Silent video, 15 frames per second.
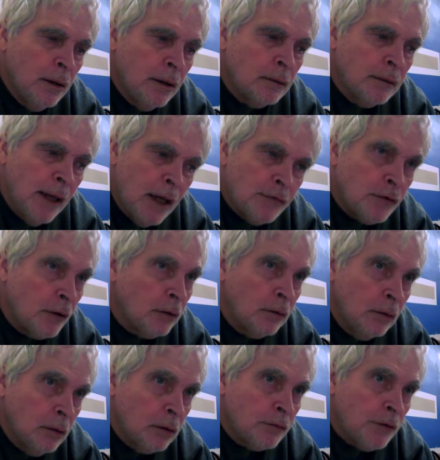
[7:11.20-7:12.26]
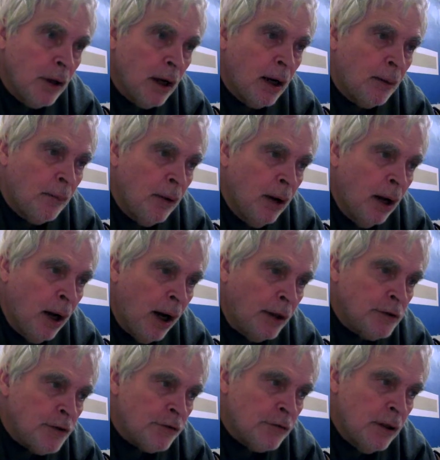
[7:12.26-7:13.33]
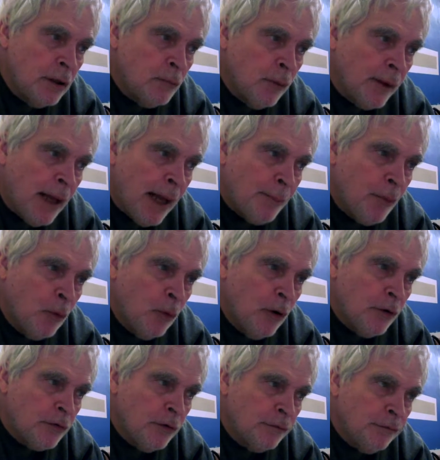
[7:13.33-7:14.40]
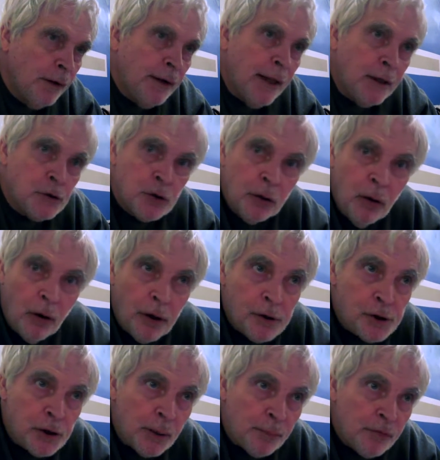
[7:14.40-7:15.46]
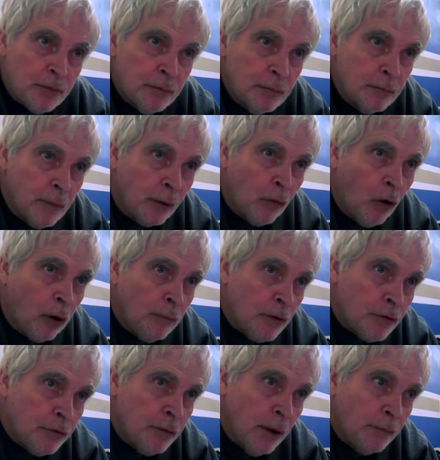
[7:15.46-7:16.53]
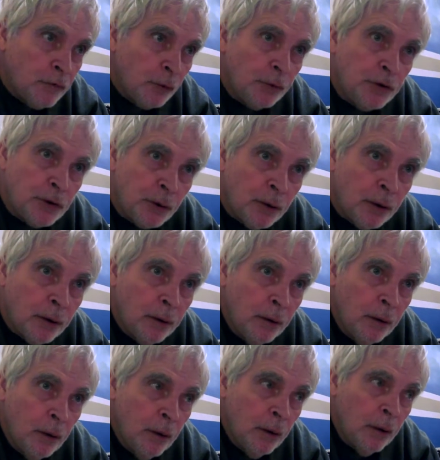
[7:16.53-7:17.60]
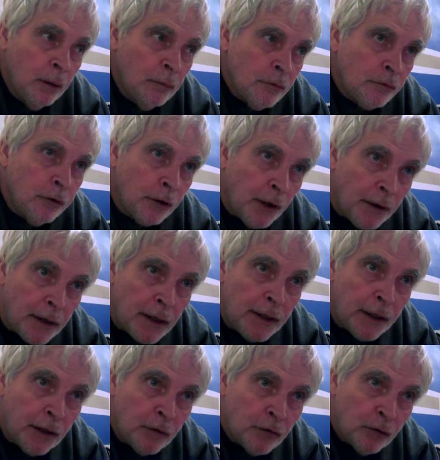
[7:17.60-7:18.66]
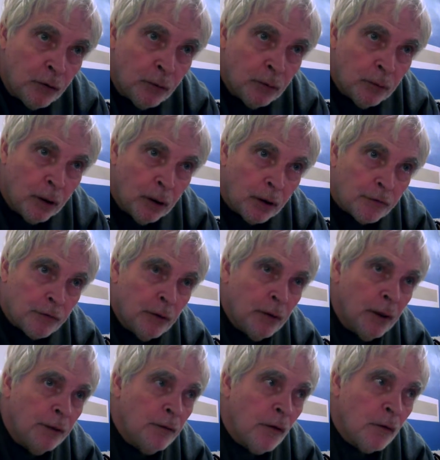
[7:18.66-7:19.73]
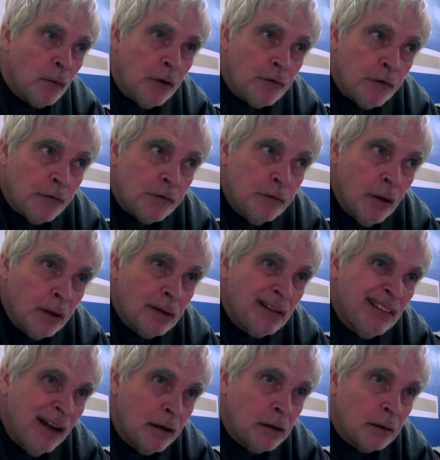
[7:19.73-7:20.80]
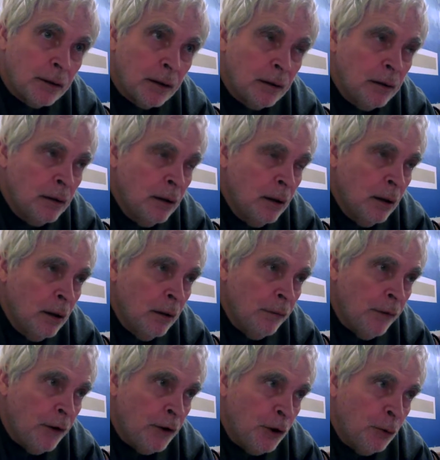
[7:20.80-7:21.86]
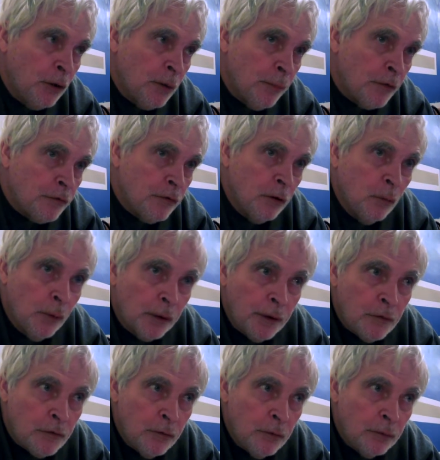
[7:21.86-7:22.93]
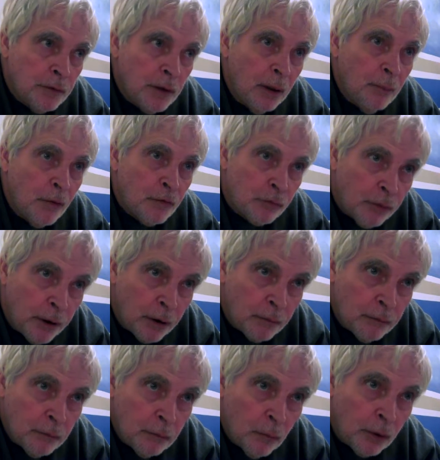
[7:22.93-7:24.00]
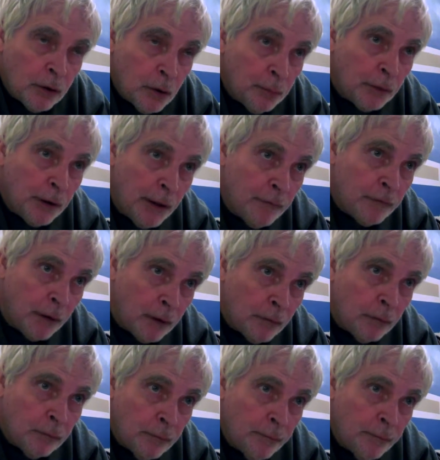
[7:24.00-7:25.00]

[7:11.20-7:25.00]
It lasted a long time. I just think what happened was the financial hardships that all of us had to endure started to eat into us. In other words, it's not likely that you would have been so willing to demonstrate what you believed in,